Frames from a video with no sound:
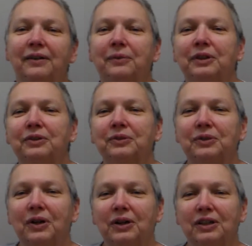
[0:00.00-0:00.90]
out when
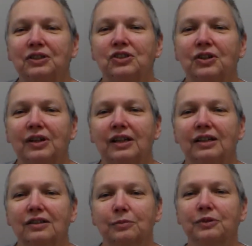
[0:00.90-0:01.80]
you talk in
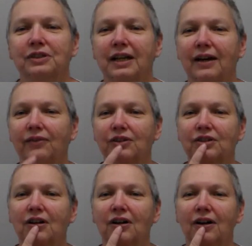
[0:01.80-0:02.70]
Cherokee, you're supposed to have your
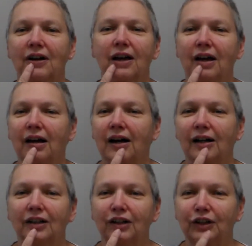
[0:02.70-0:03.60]
tongue
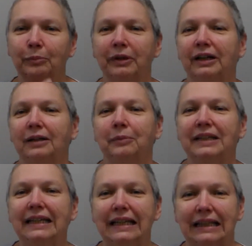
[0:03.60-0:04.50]
along your bottom
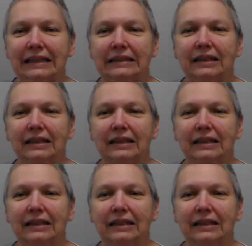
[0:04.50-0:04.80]
teeth.